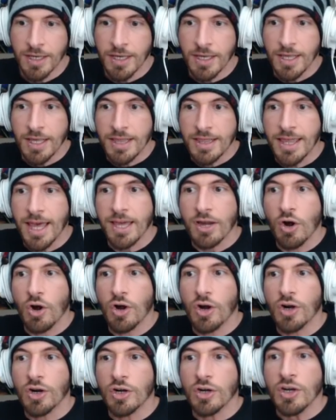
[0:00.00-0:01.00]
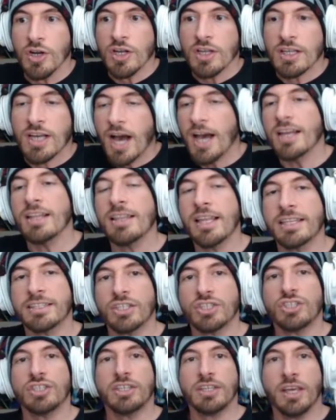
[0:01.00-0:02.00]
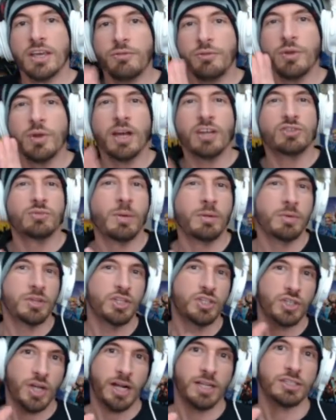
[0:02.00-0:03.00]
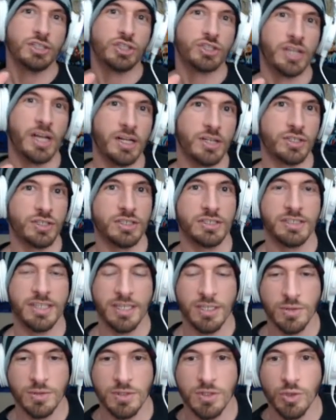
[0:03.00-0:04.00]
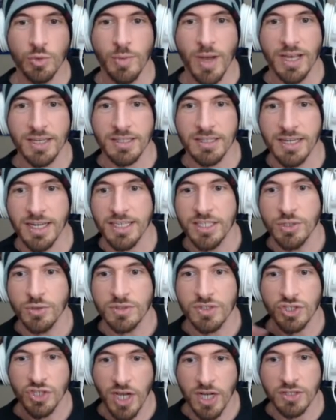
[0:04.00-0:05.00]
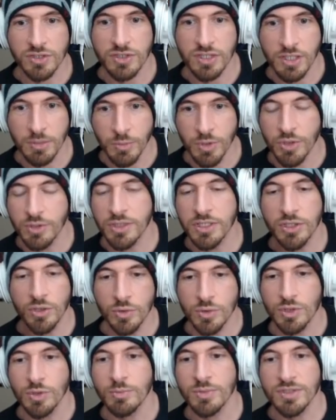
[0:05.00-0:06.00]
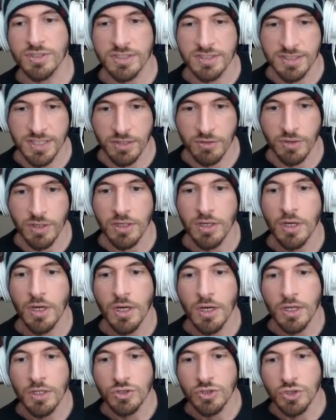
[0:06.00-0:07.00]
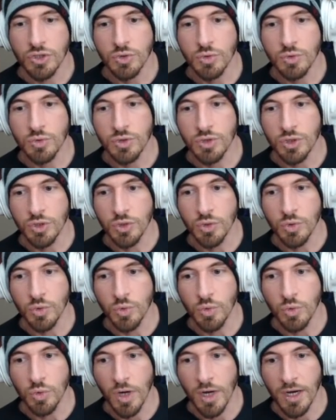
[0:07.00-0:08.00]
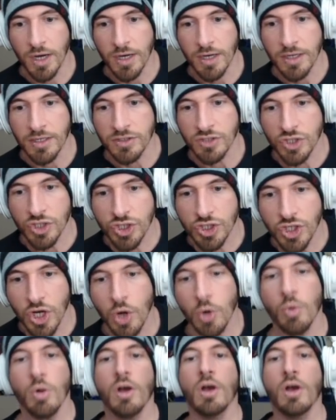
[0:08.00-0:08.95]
that are kind of like the if you guys remember the childish challenges that he used to do back in the day he used to challenge the community youtubers etc to do uh, to show